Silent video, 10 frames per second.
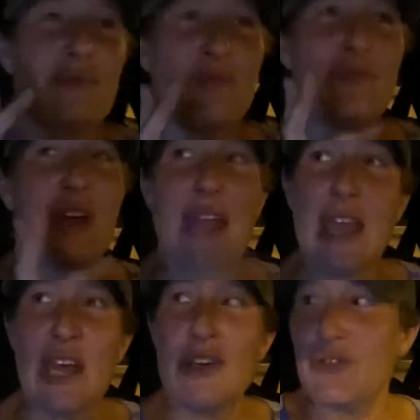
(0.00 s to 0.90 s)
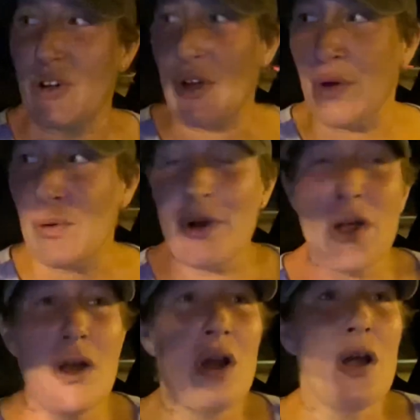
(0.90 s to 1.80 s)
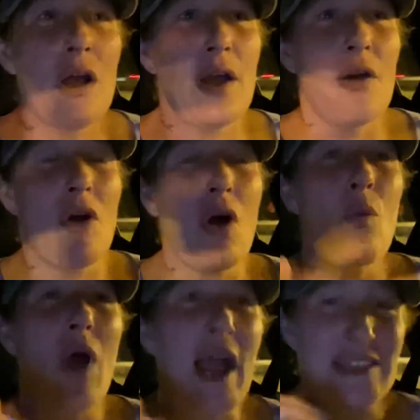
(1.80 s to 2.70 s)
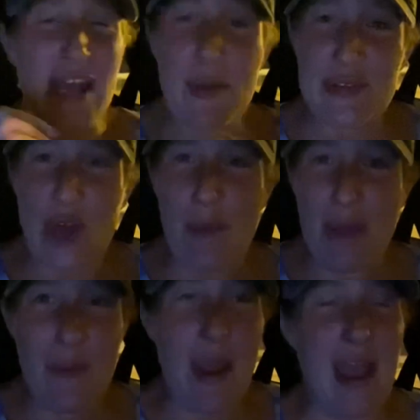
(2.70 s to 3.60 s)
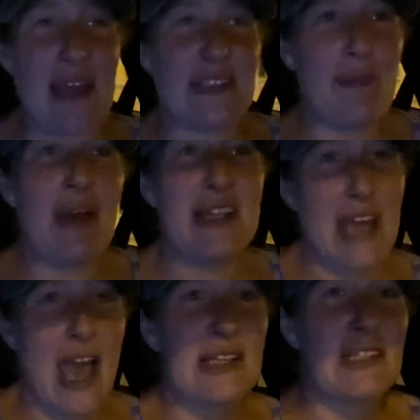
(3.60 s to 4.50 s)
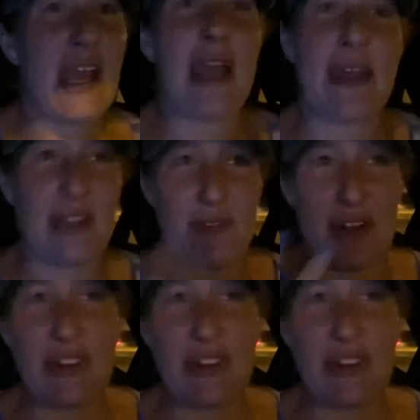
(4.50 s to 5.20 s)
for Andrew, I said I was on my way. I sent my text saying I'd leave it at